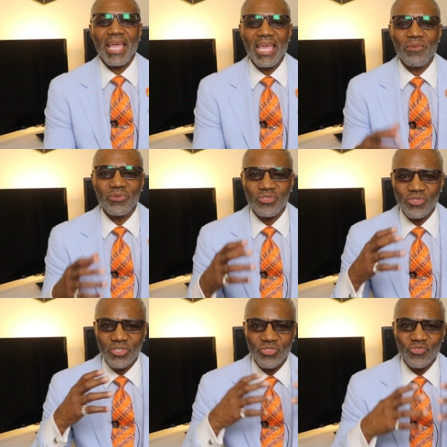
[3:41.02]
able to
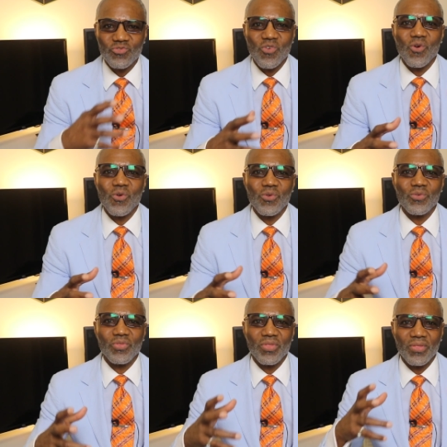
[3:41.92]

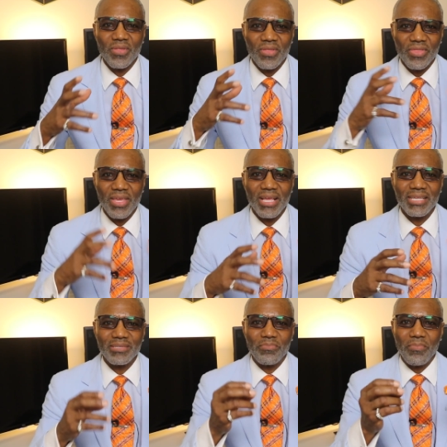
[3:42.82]
control
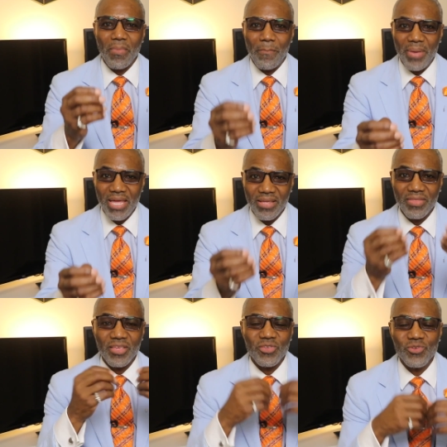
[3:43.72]
things better
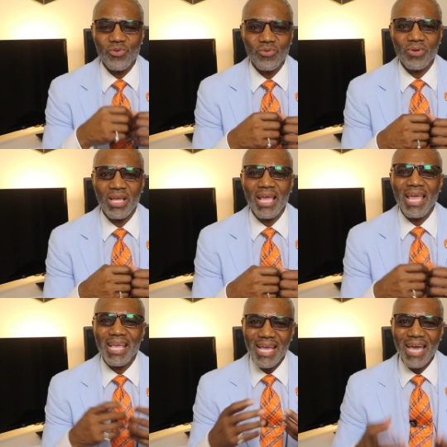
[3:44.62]
than you,
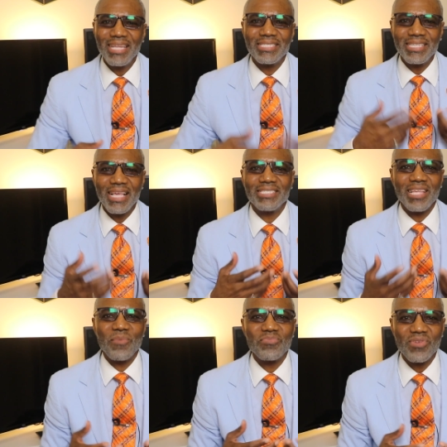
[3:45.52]
and kind of takes
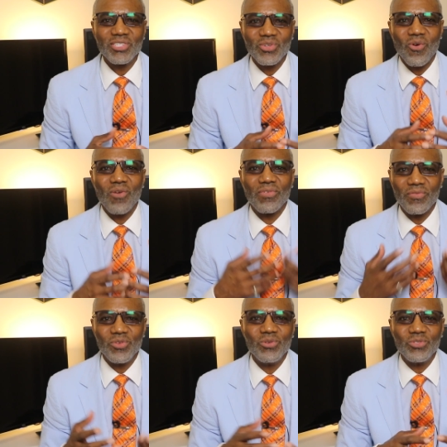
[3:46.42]
that pressure off
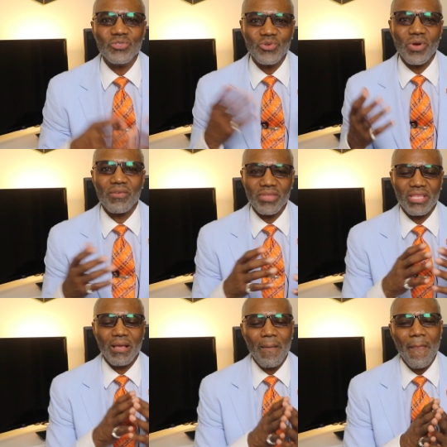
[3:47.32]
of you to do
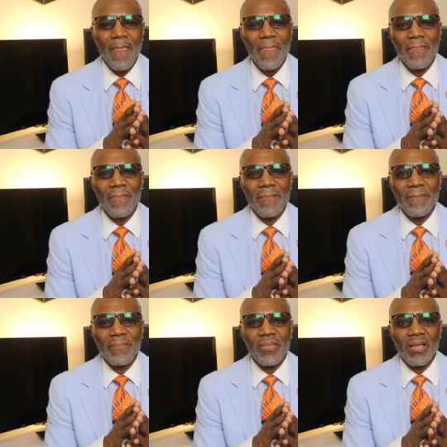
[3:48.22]
everything
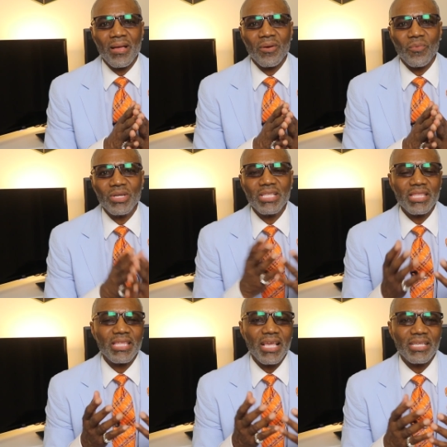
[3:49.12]
one of
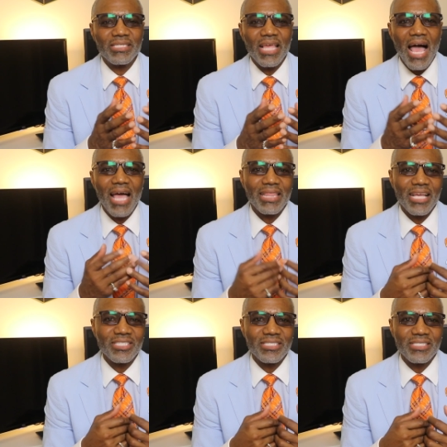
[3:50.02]
the things that I
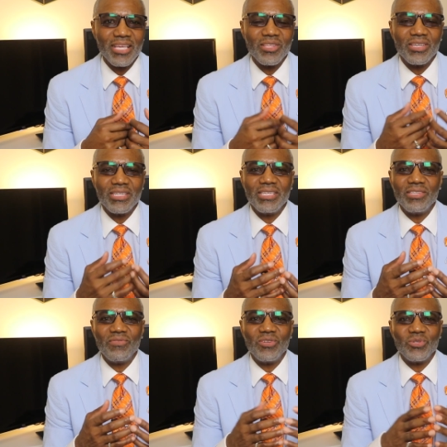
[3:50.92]
like to say to
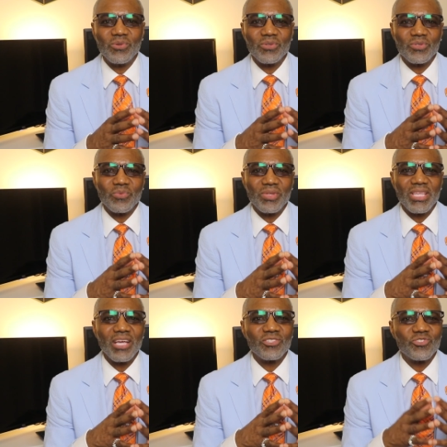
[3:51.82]
individuals when
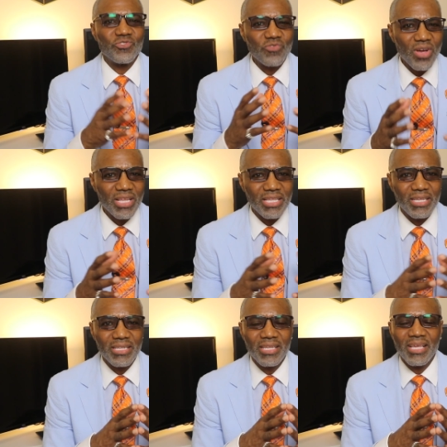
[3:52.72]
they're
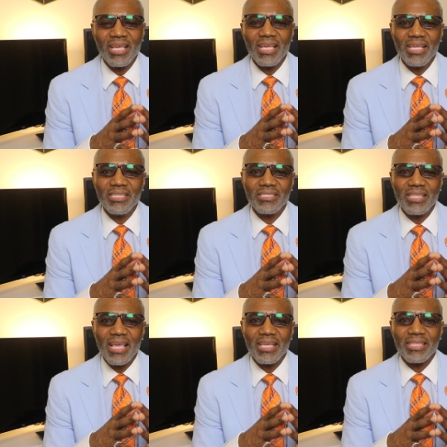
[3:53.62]
struggling is
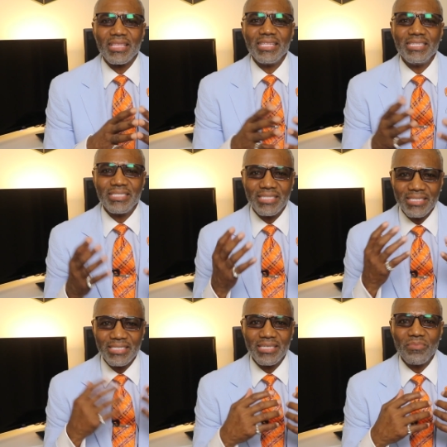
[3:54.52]
they, they need to
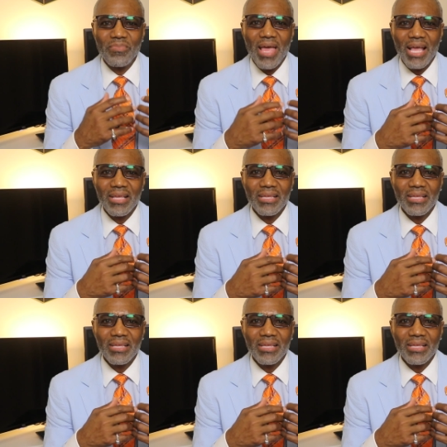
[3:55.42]
just sit back